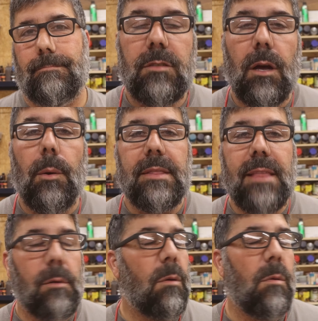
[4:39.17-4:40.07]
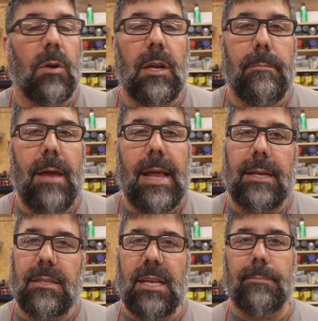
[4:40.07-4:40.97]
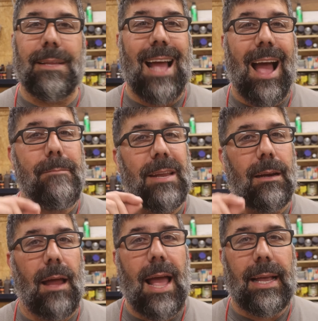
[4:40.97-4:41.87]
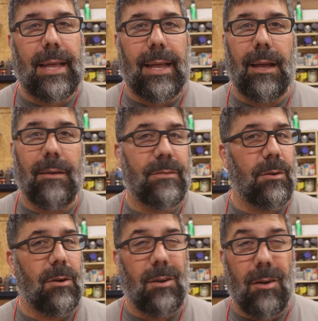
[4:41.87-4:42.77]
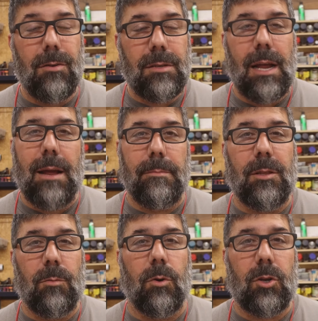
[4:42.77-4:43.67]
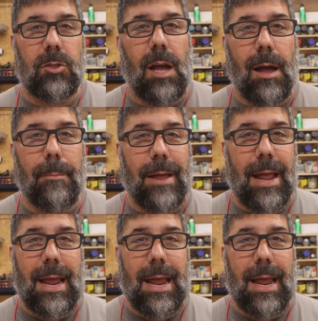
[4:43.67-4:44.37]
So I think what we're going to make is something I've been lacking for a long time in the workshop,